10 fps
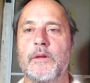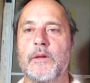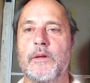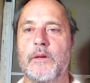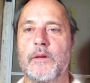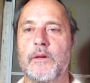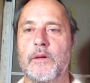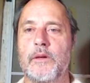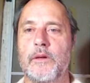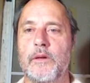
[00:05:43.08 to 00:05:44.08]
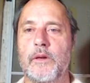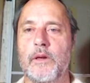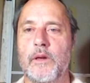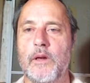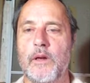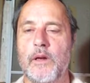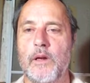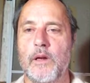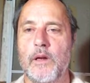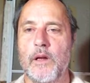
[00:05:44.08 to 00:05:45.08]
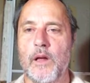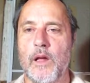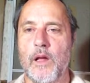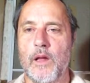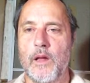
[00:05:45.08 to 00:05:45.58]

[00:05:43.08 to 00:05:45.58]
No one is speaking in this clip.